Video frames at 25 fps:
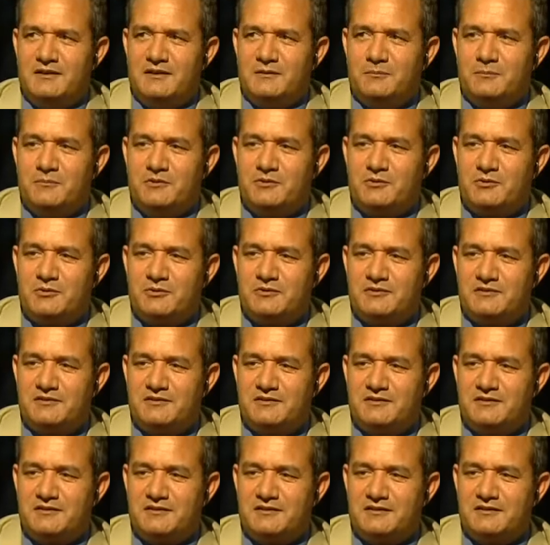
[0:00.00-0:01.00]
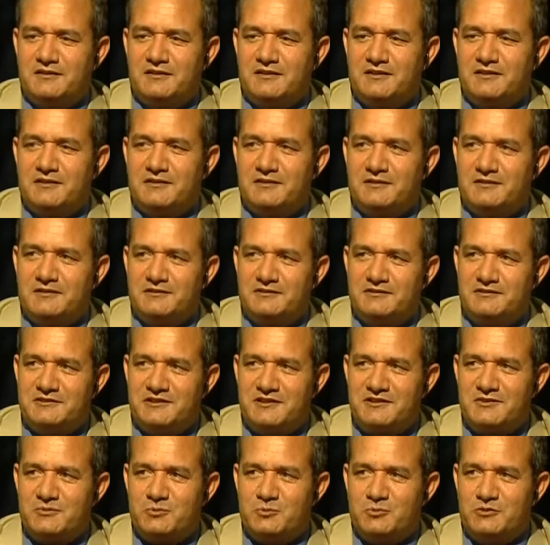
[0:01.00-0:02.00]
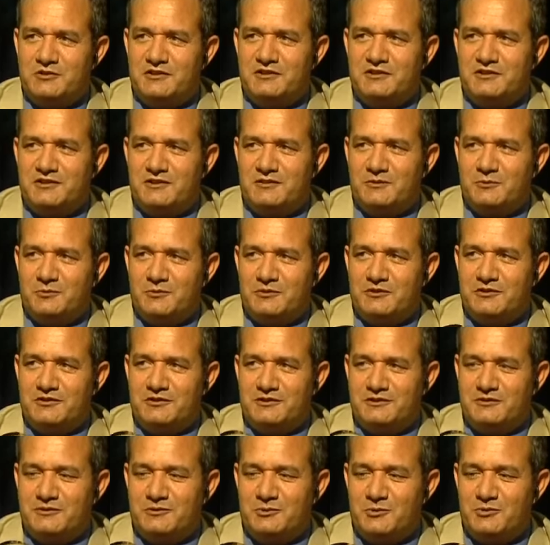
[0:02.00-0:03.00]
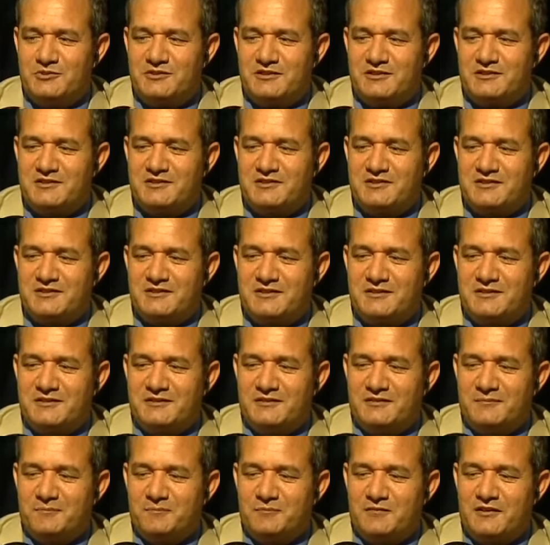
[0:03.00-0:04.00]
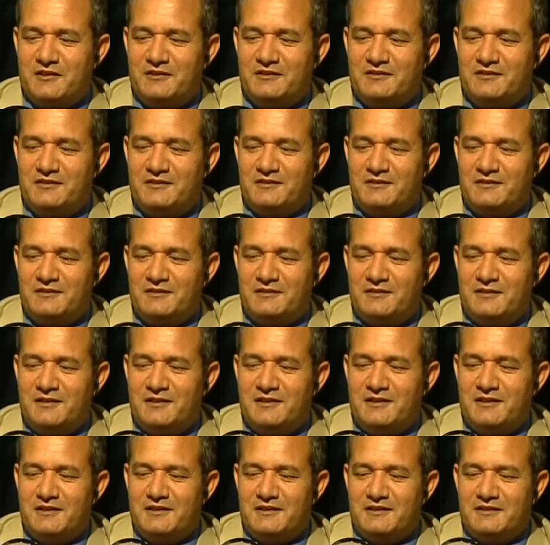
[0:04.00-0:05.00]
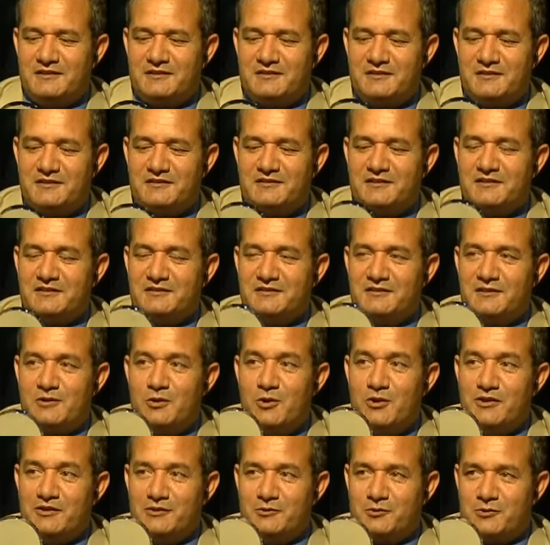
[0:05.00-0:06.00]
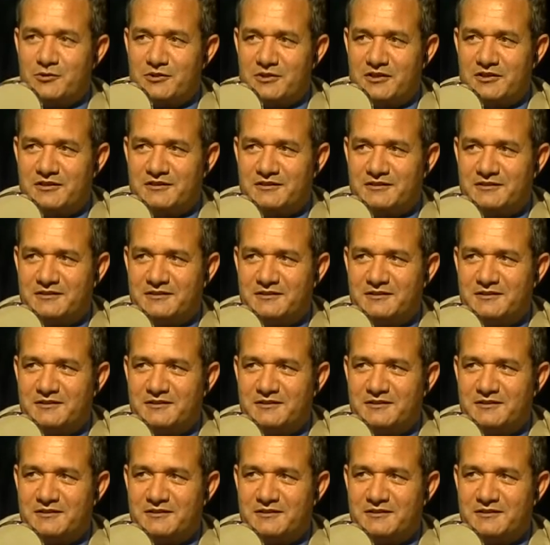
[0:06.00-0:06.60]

because just we use it in writing the Holy Quran.